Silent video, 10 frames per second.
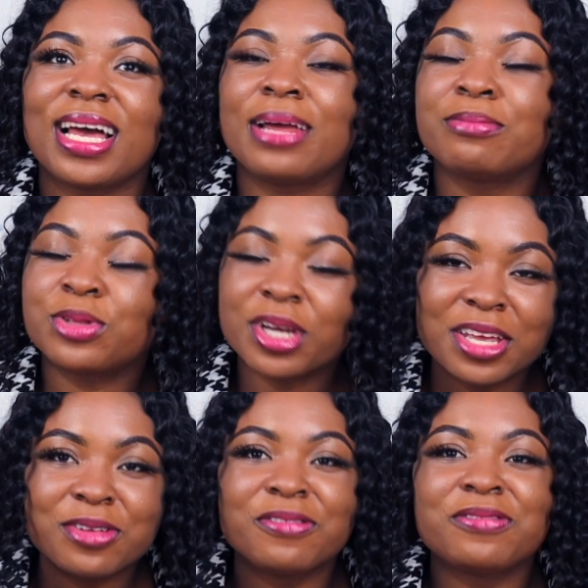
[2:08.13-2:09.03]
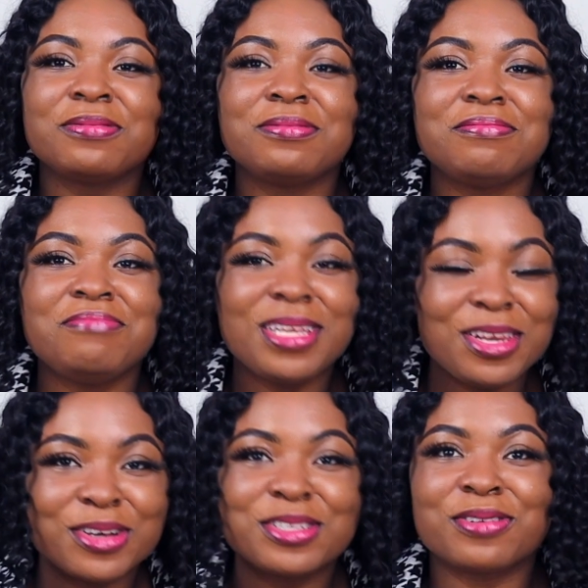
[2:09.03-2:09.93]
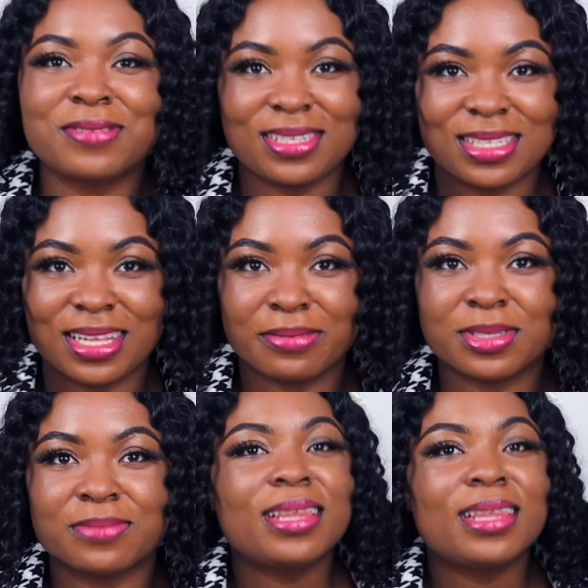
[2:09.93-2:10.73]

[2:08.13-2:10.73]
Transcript: and I'm talking of millions of systems.